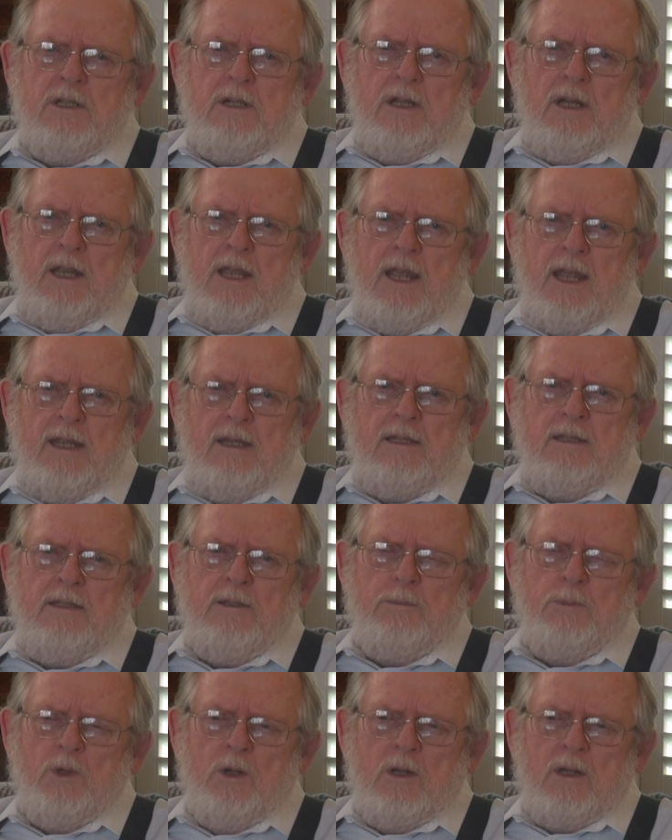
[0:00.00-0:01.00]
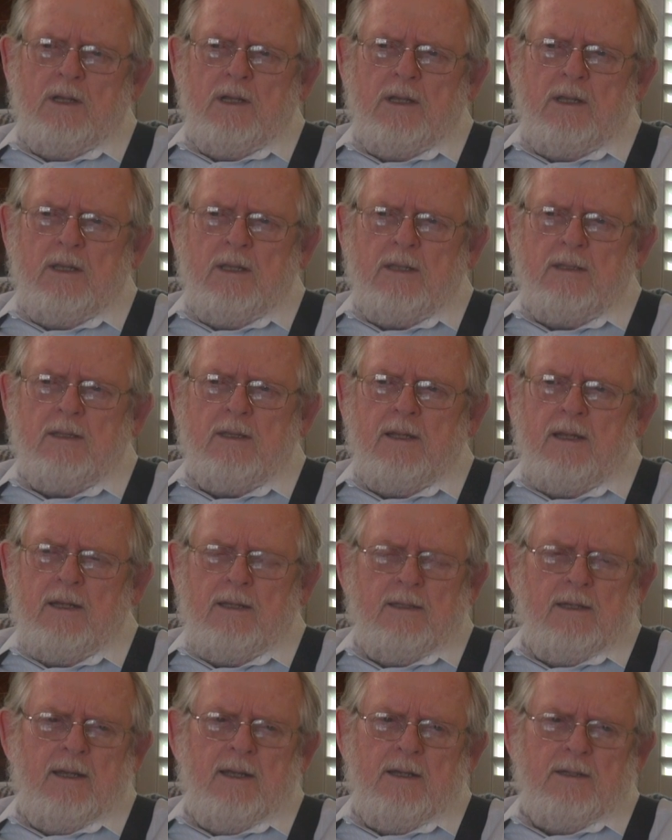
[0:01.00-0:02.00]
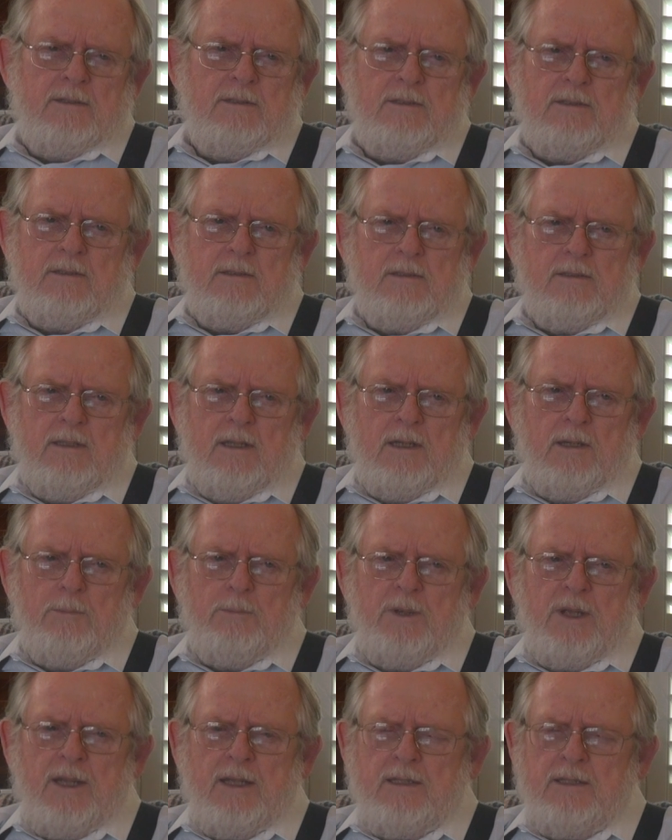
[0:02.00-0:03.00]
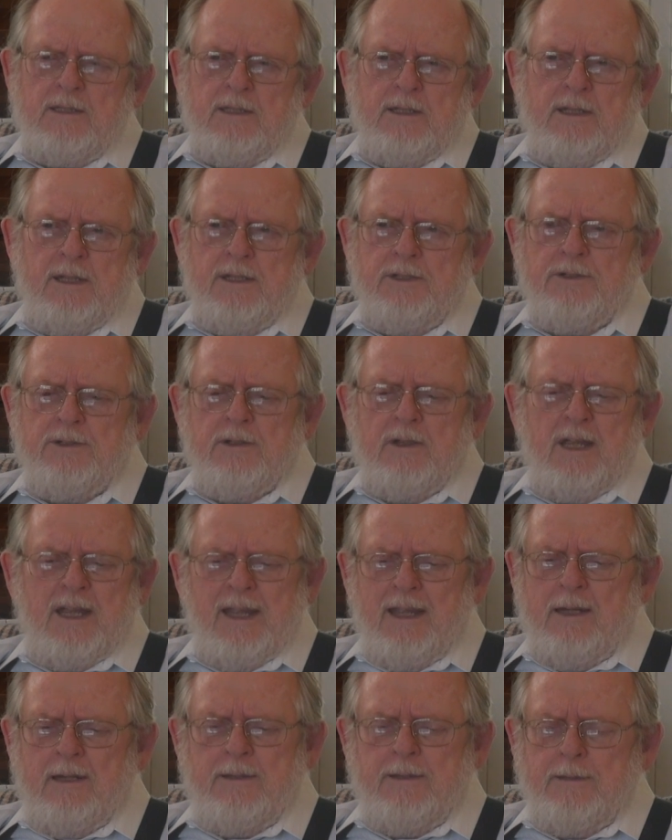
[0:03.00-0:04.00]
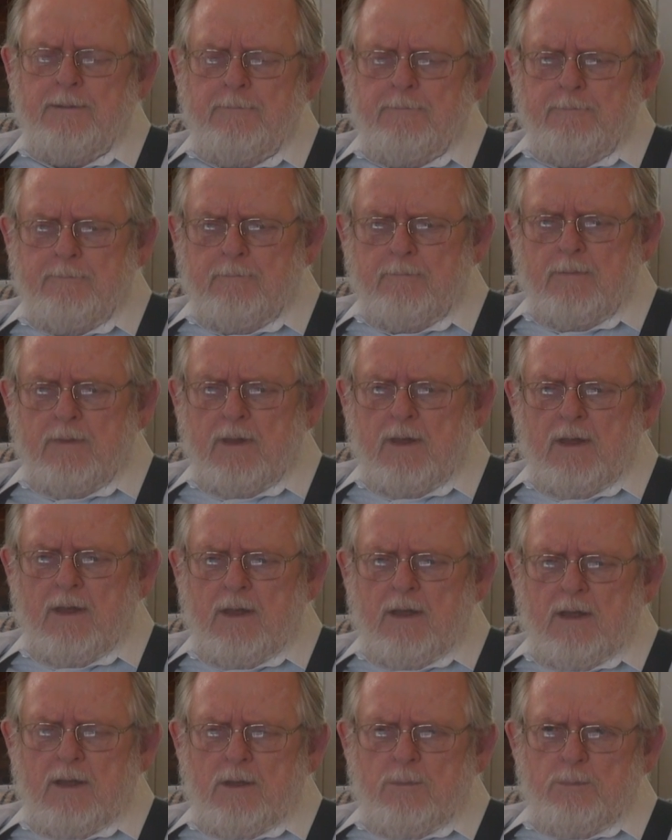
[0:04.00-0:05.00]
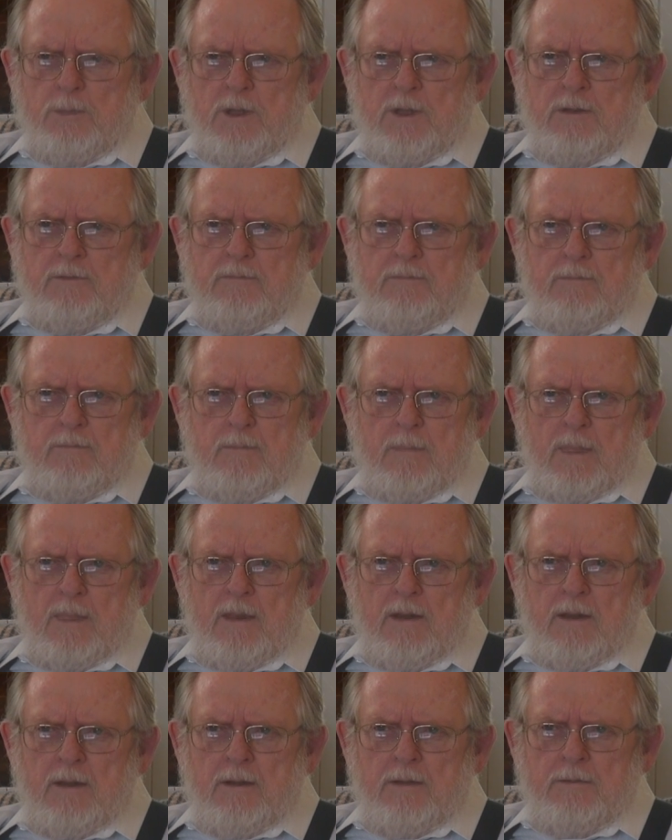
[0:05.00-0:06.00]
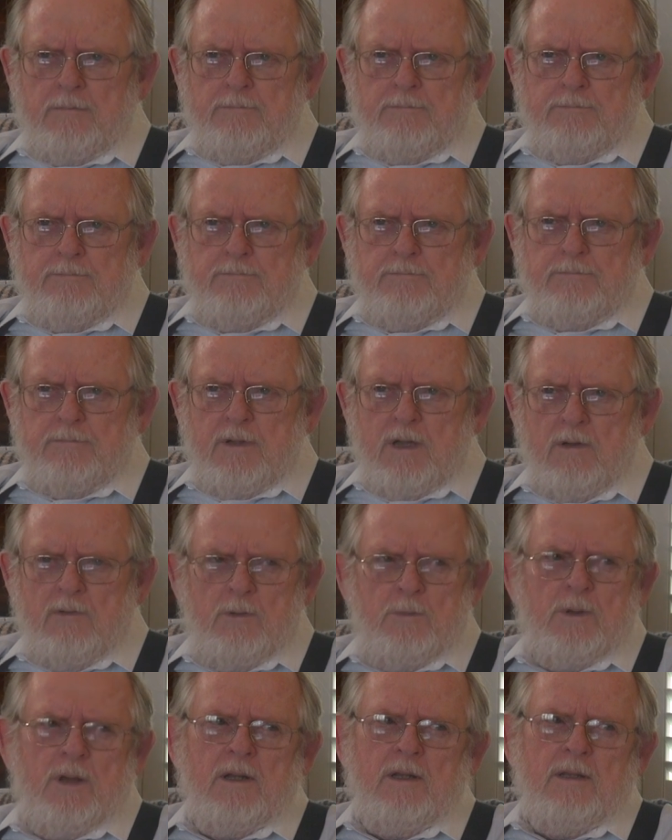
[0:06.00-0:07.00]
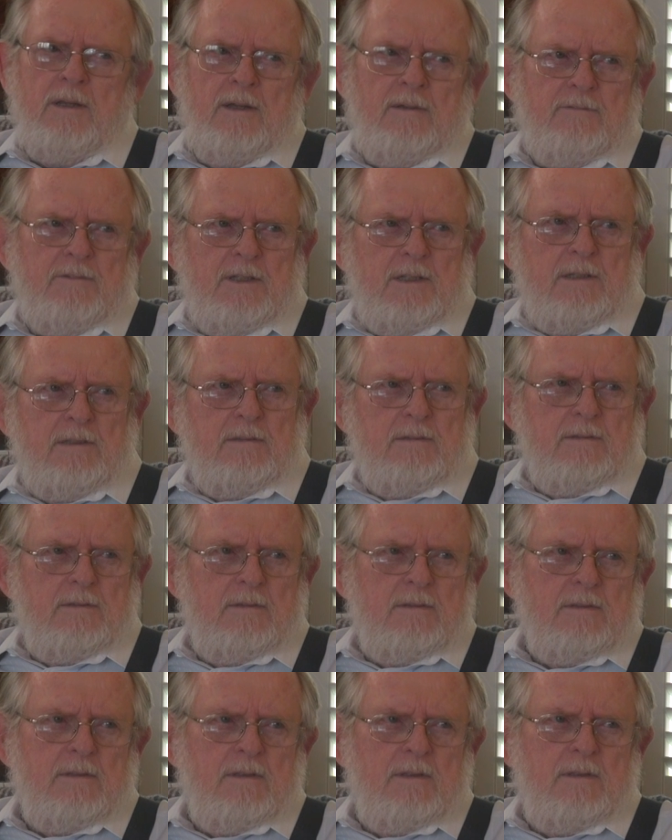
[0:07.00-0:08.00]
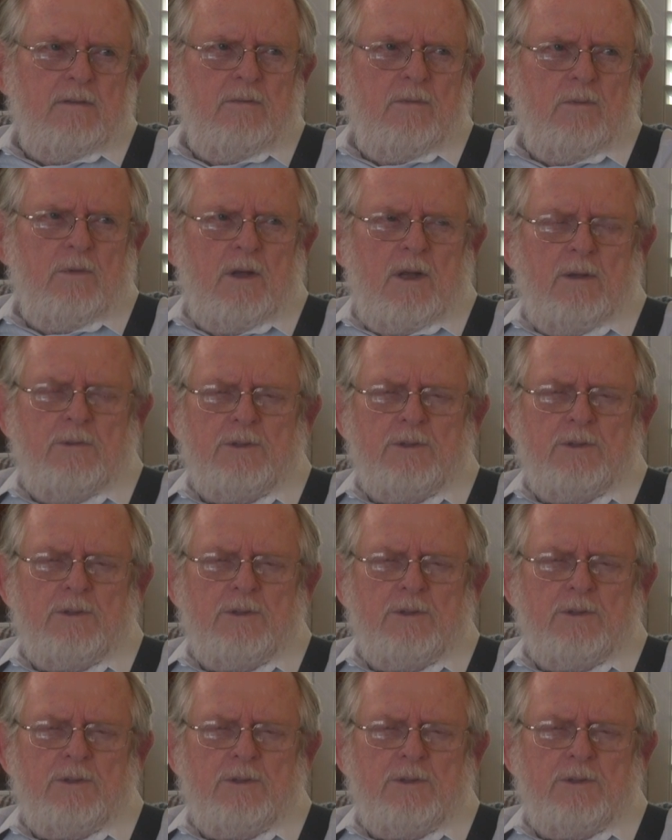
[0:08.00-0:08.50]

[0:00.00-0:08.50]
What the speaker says: it, I hated the book. I kicked it out of the house like a bad teenager. I hated it. But everybody loved it. And when I